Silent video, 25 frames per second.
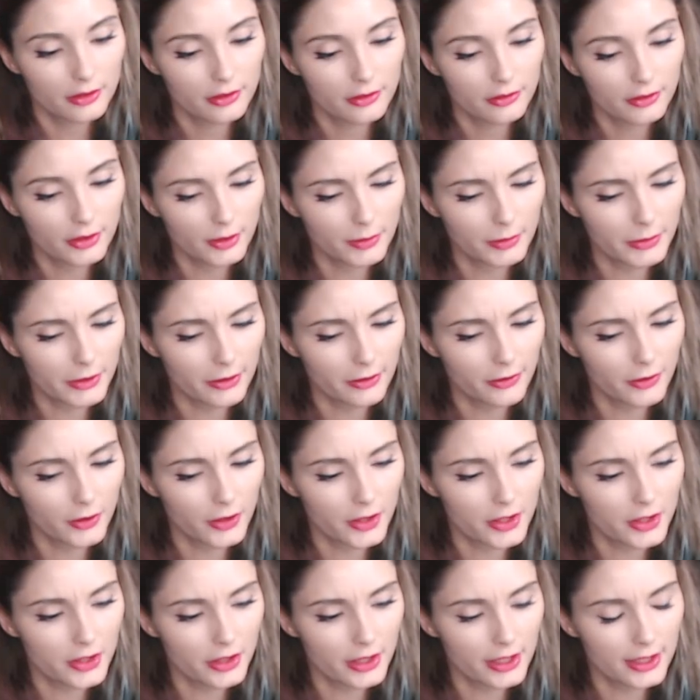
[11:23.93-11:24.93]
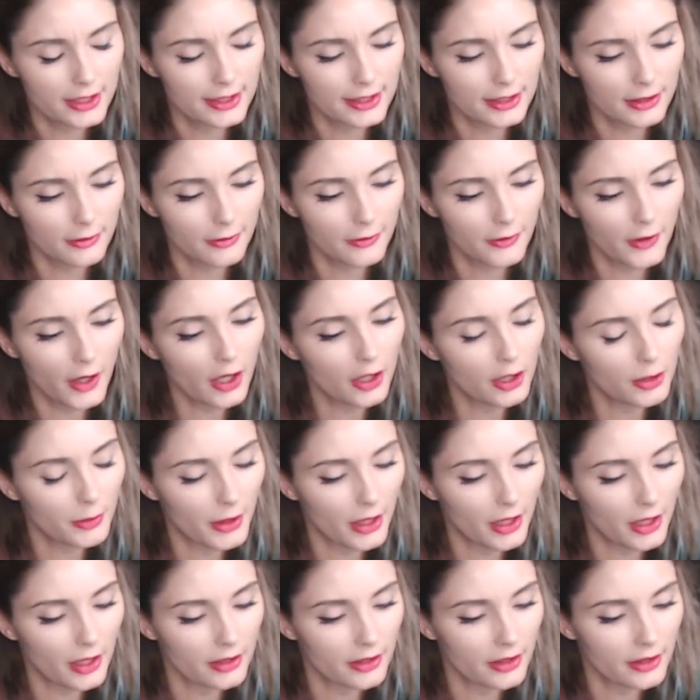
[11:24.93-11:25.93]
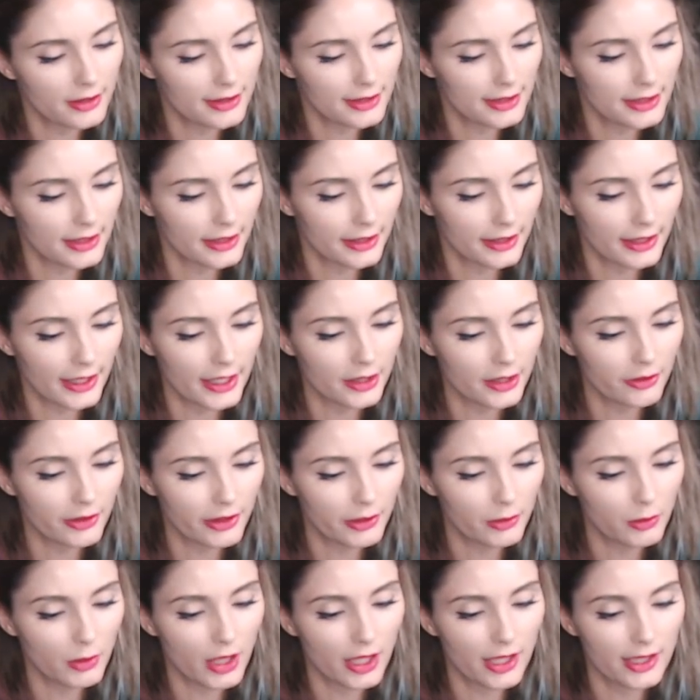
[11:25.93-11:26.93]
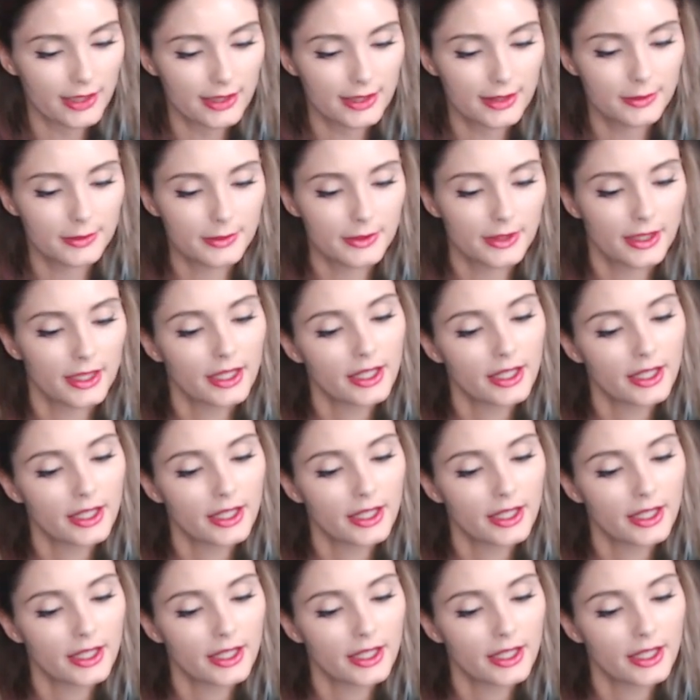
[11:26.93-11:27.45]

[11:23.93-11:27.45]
from their fortress and fall upon us like angry wasps.